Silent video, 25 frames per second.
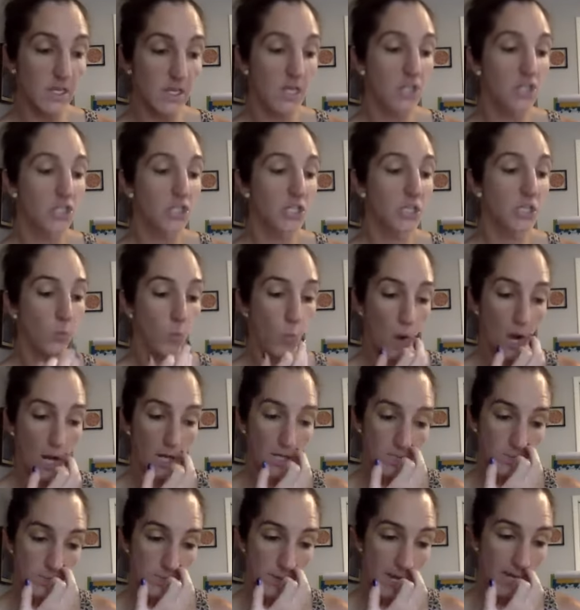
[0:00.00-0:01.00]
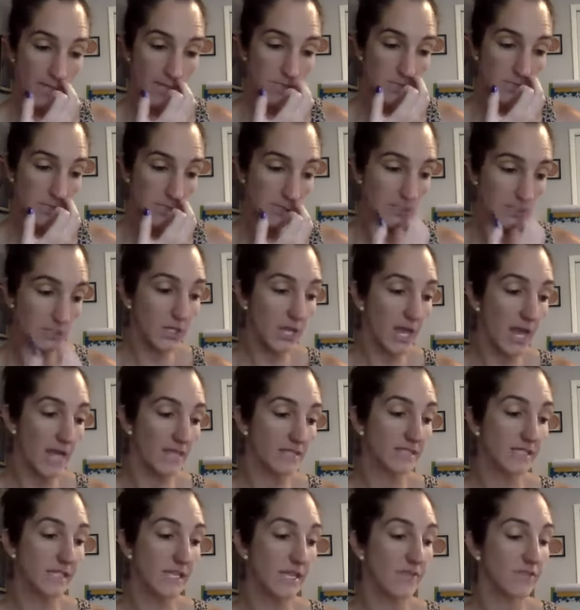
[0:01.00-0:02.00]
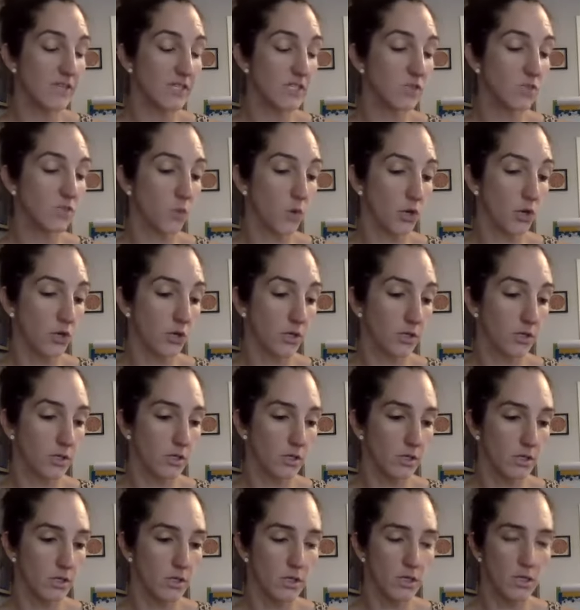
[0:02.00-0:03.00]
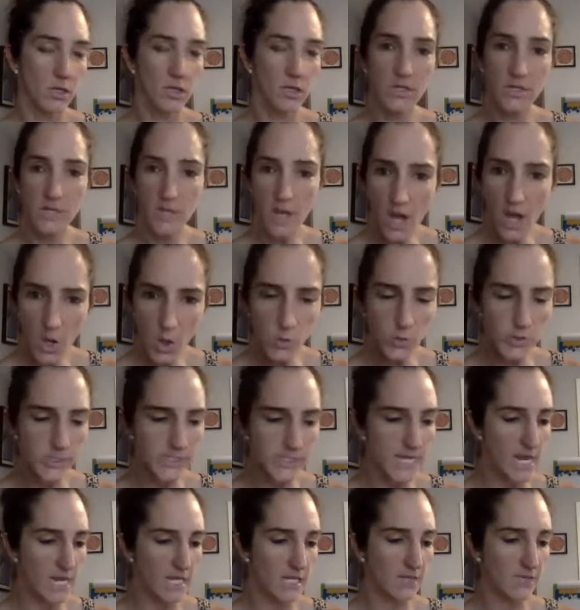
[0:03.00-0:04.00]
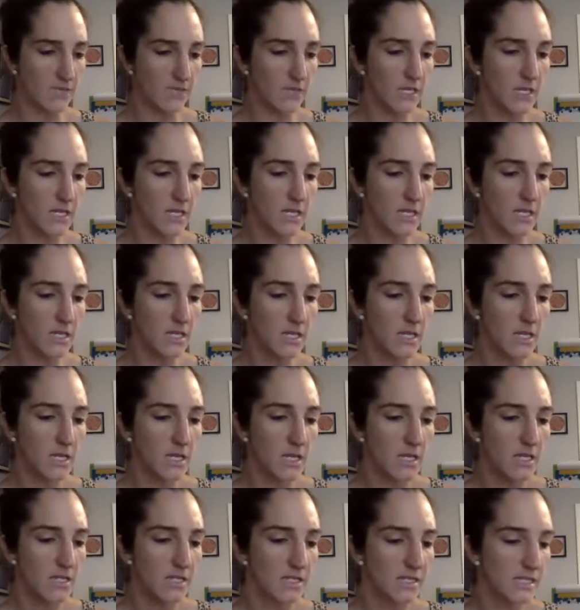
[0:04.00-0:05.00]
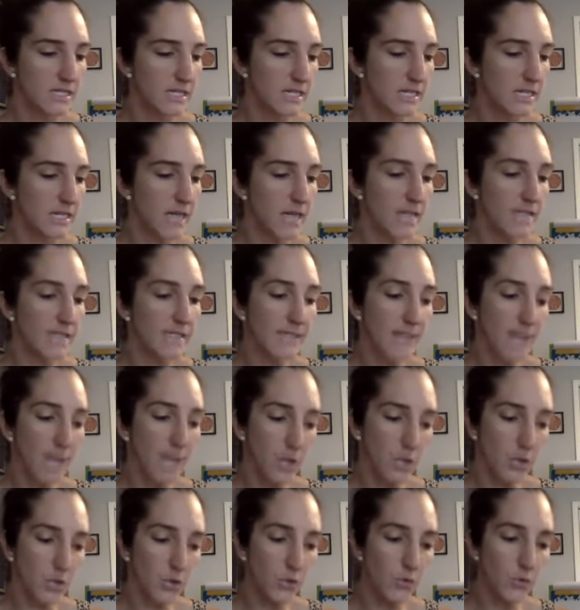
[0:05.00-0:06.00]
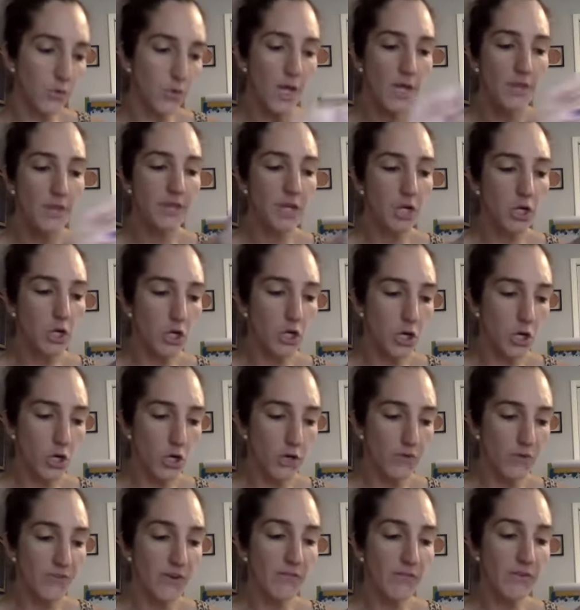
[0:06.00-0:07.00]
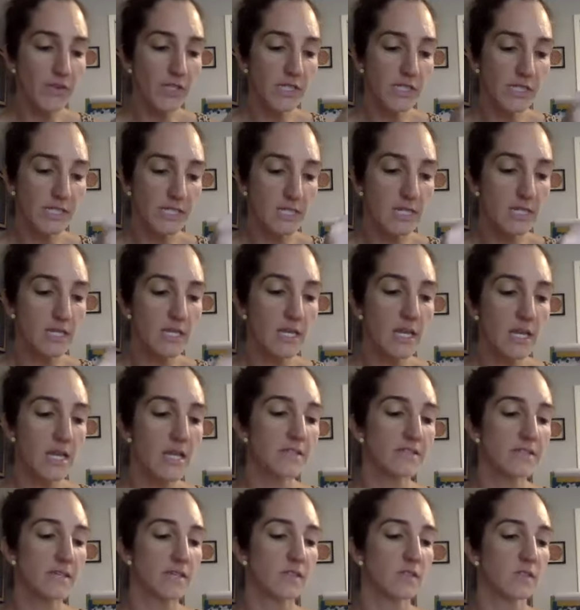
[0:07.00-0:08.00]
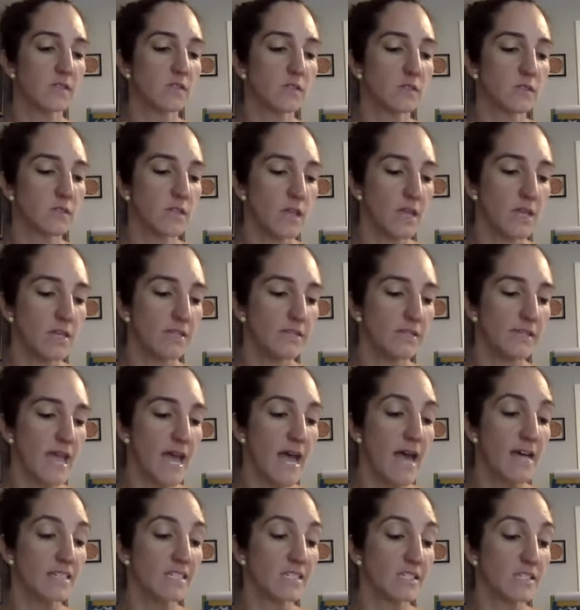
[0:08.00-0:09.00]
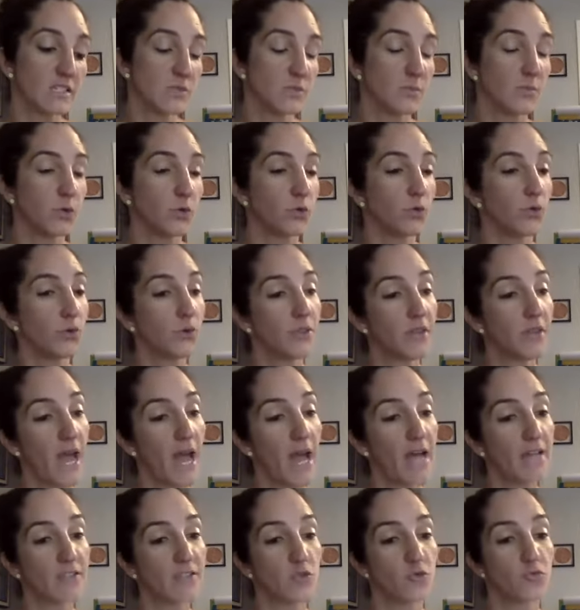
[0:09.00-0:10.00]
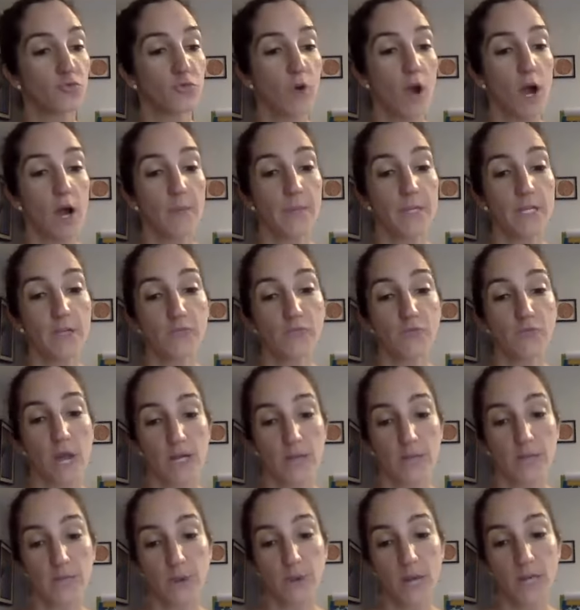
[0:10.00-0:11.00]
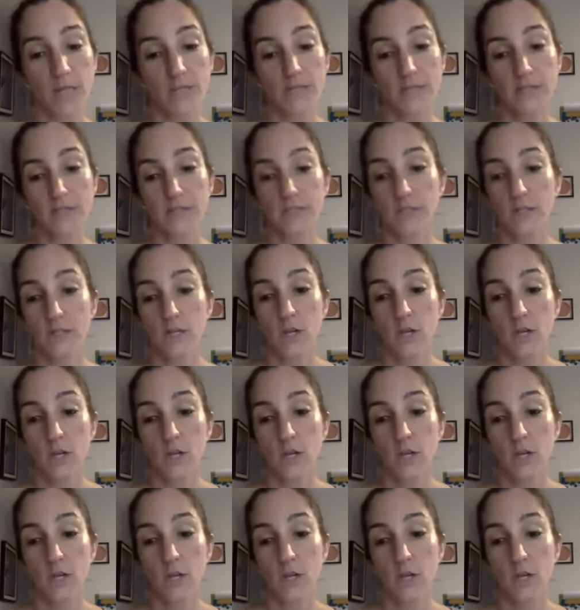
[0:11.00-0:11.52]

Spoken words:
She walked back to look at Davy's work. "No, Davy, didn't I tell you the curve of a D is as smooth as a robin redbreast?